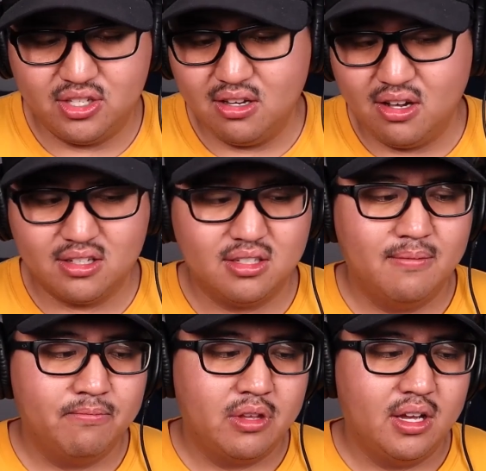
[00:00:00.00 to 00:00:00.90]
Seahawks.
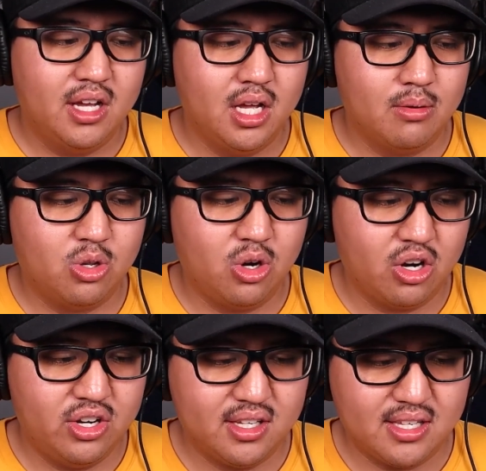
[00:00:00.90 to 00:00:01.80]
Guard
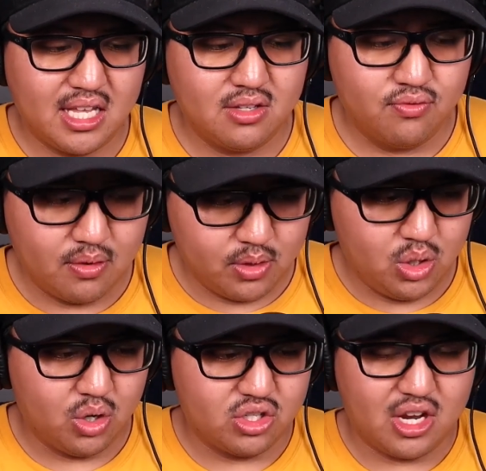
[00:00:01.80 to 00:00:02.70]
Nick Gates from the New
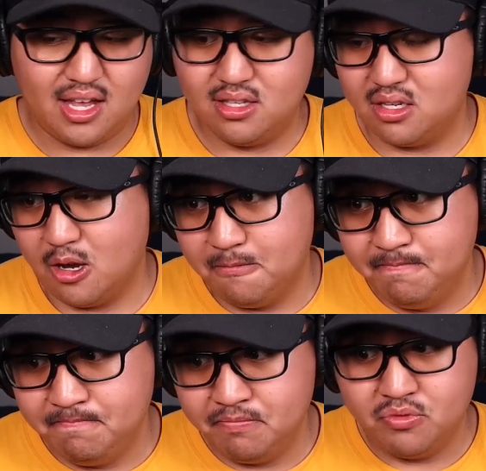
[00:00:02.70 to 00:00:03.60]
York Giants. So
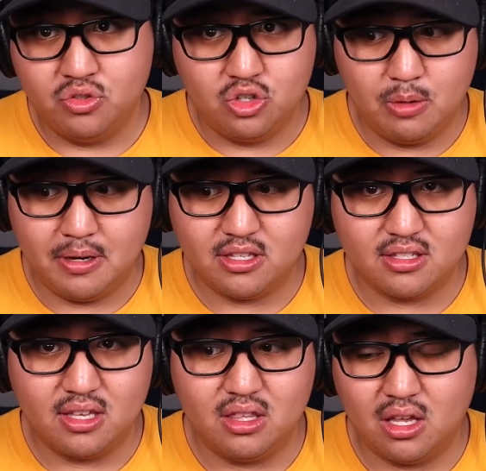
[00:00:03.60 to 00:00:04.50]
two
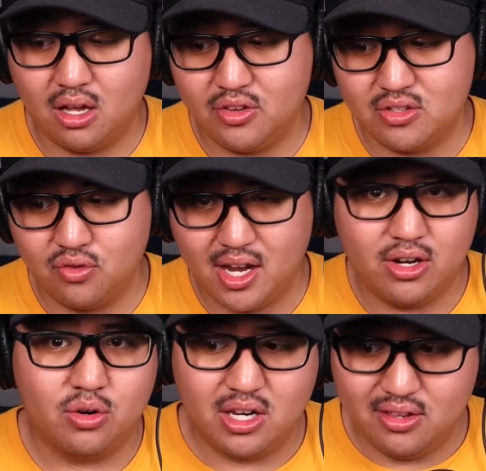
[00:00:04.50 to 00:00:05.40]
pieces in the offensive
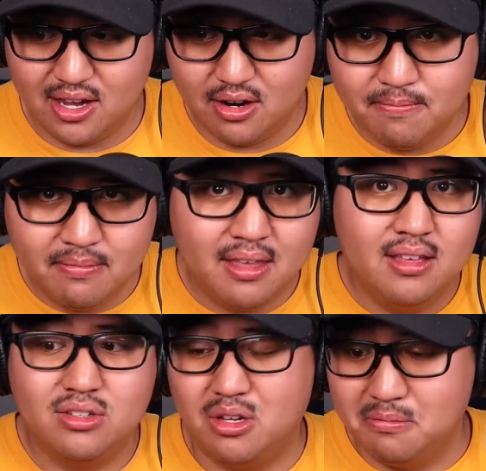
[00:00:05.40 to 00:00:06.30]
line already there.
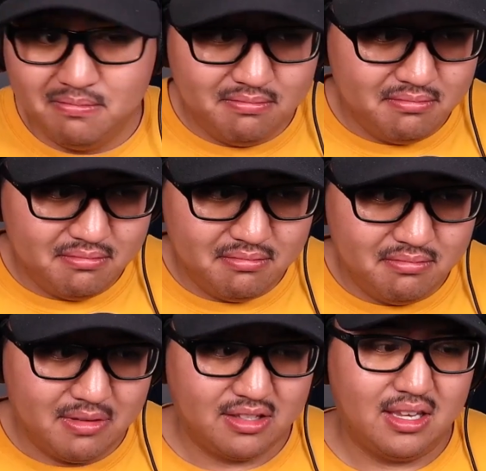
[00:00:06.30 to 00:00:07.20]
So
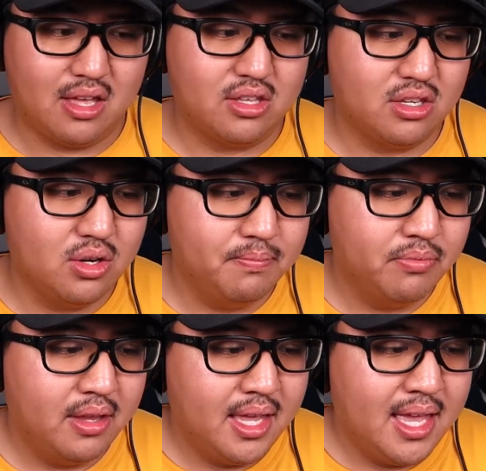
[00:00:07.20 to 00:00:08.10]
let's see how they do.
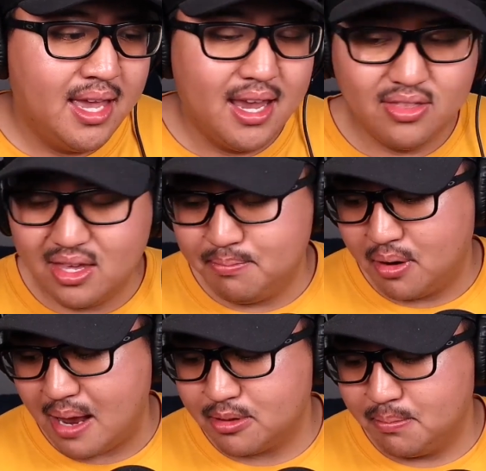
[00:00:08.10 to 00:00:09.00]
And then
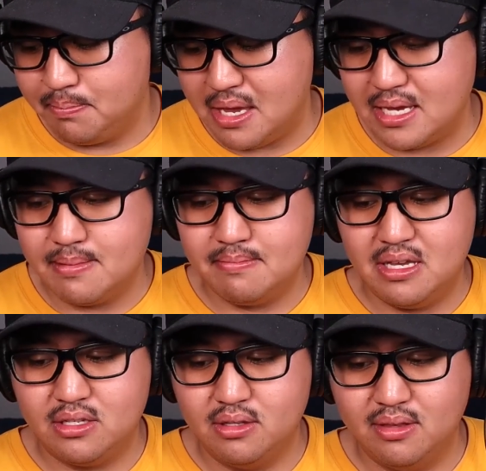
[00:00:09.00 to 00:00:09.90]
perhaps a big
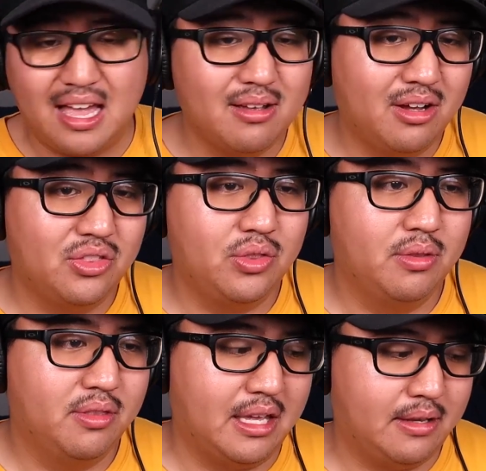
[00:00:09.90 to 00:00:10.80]
piece, not on
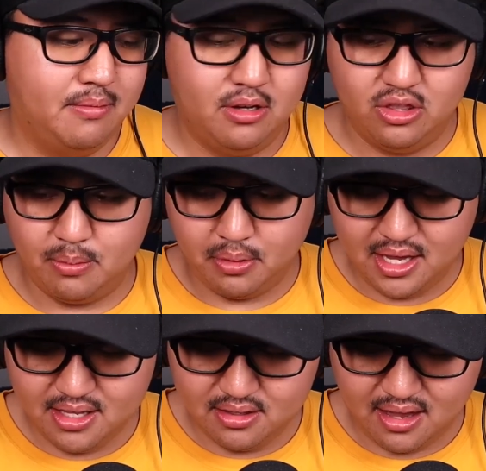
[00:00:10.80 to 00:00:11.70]
like on the
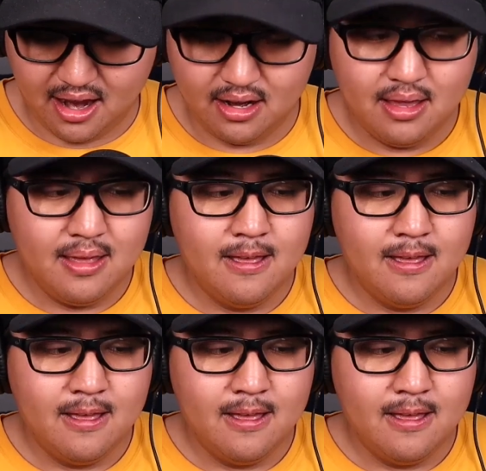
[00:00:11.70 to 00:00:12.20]
playing side,